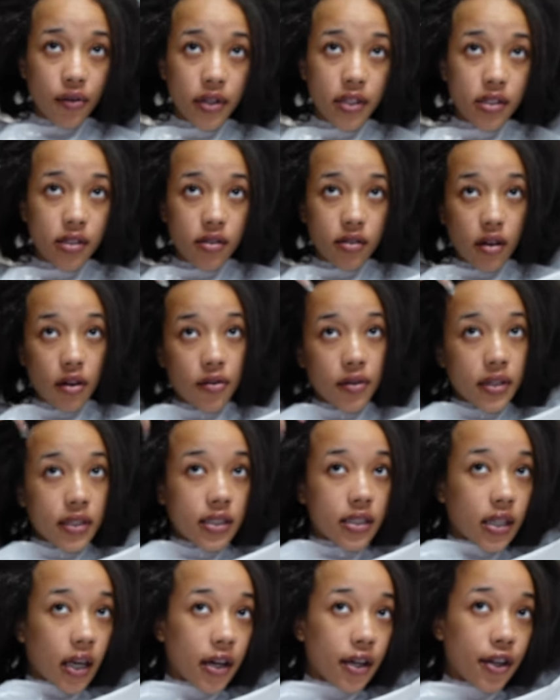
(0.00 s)
we so
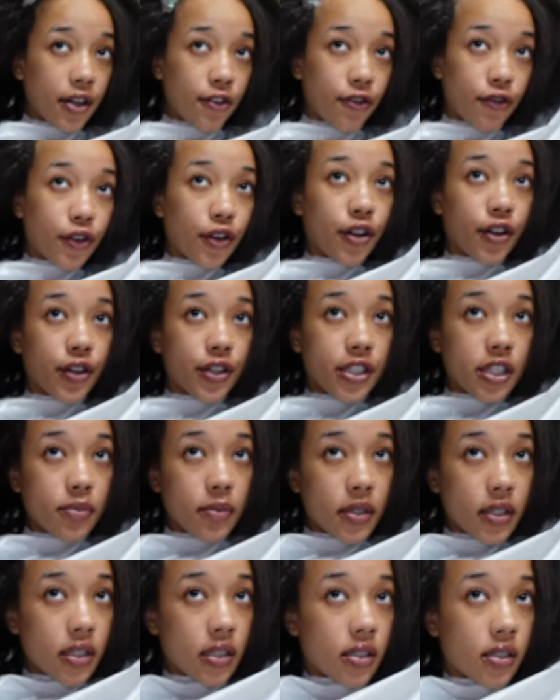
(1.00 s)
excited for
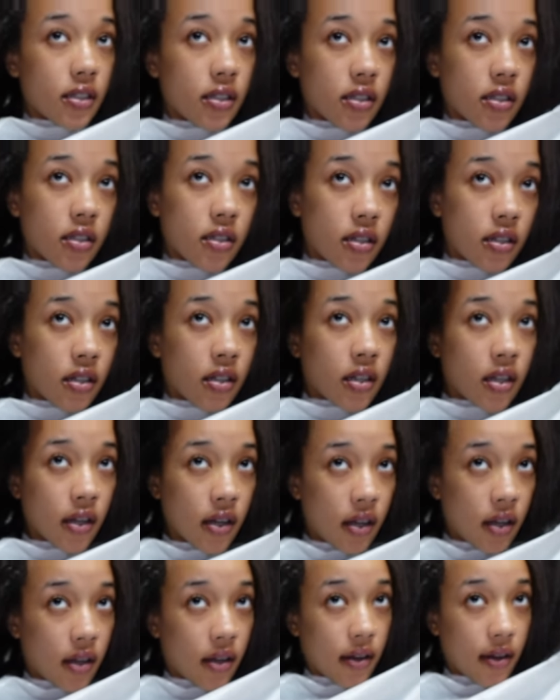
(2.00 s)
Christmas?
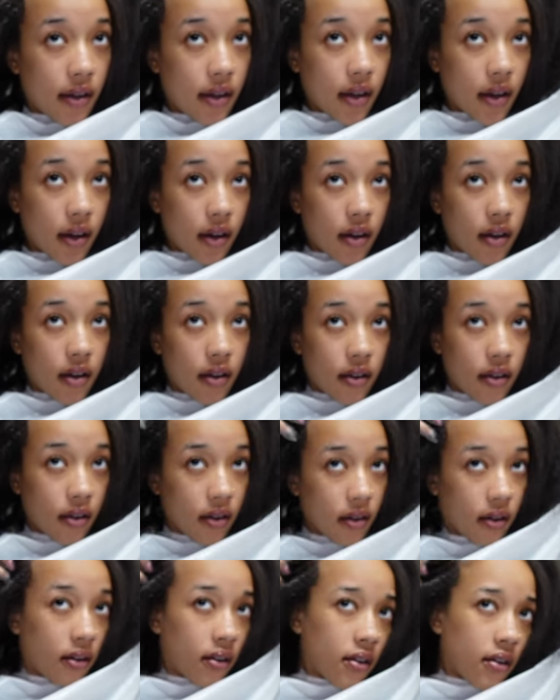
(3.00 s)
Yeah?
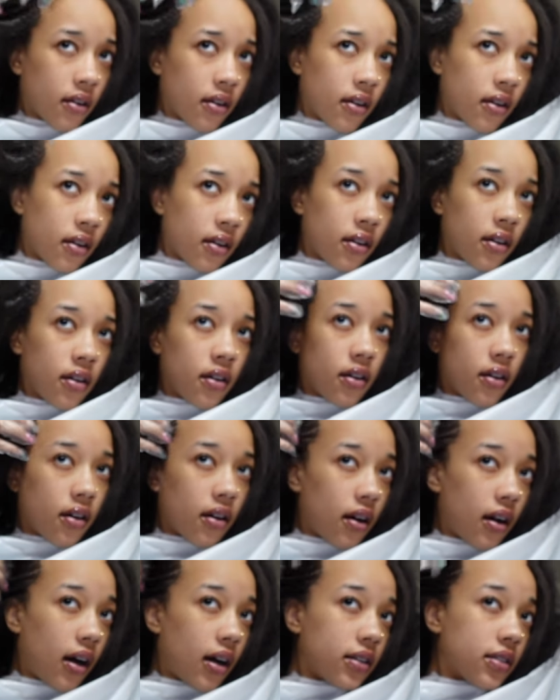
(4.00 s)

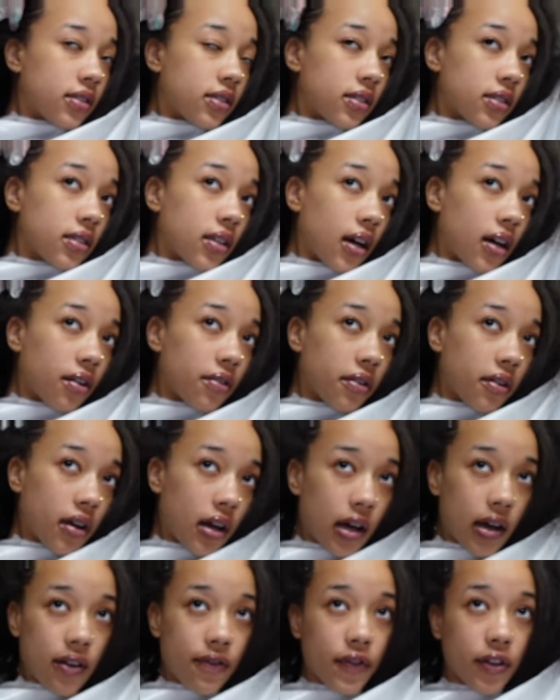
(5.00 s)
Honestly, I don't know
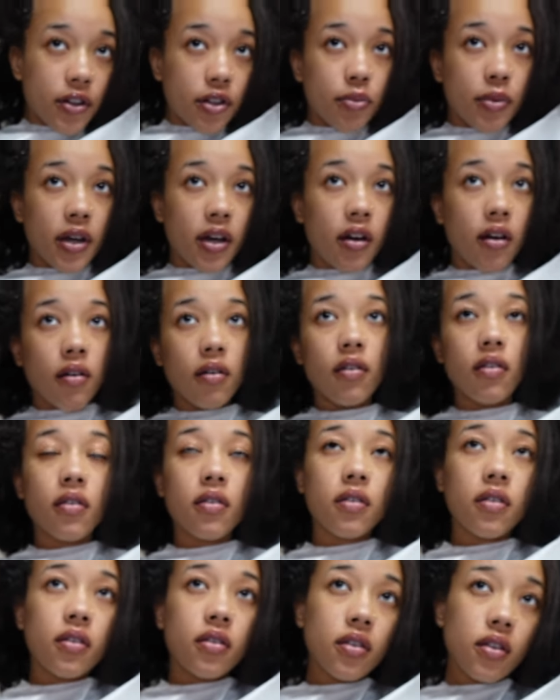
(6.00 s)
how I feel about
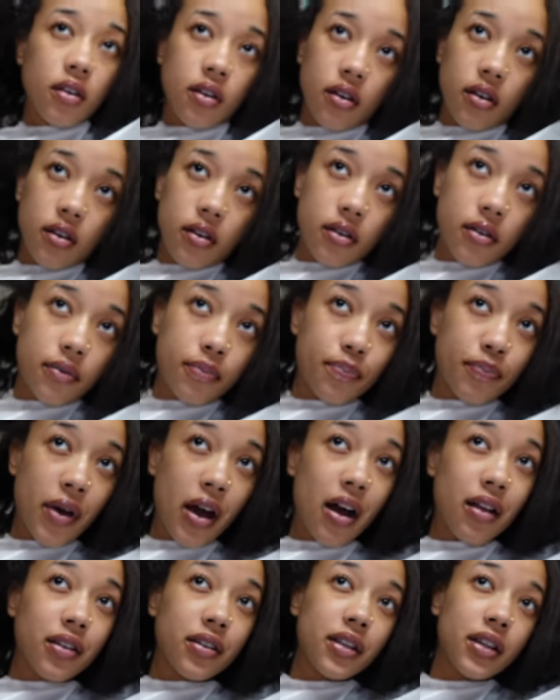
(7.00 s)
the um,
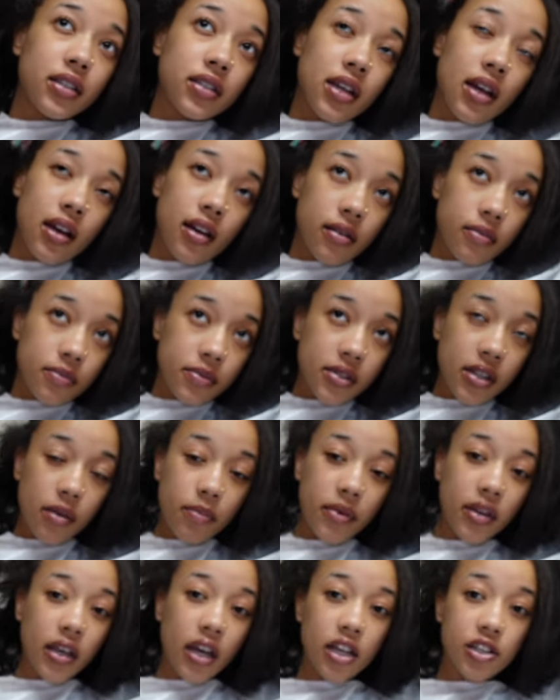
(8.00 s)
holiday times. I
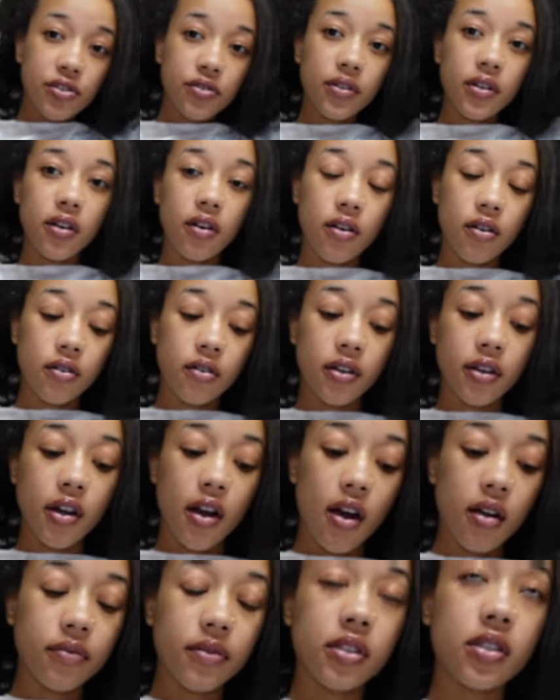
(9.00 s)
mean, as you get older,
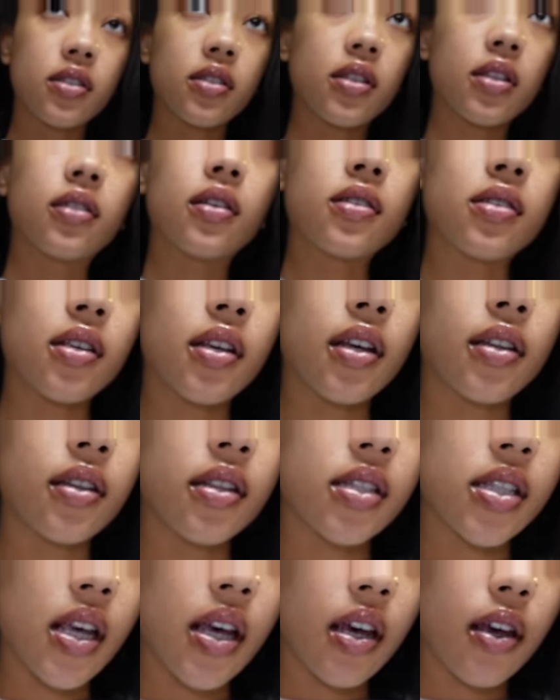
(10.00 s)
obviously it doesn't hit the
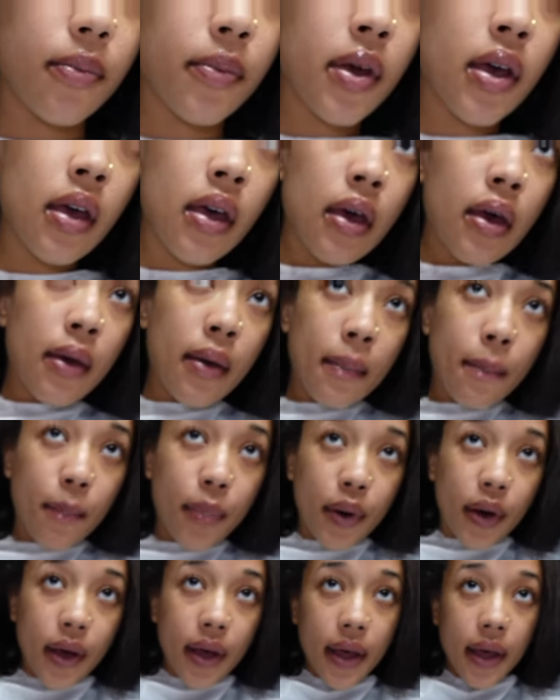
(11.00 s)
same,
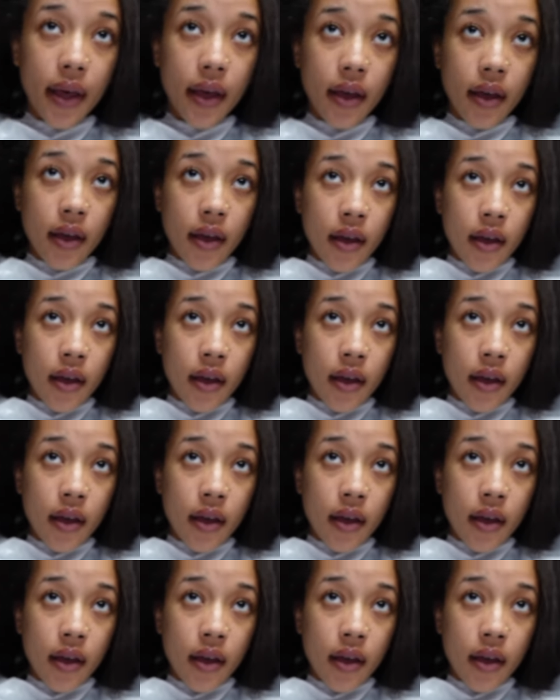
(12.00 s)
but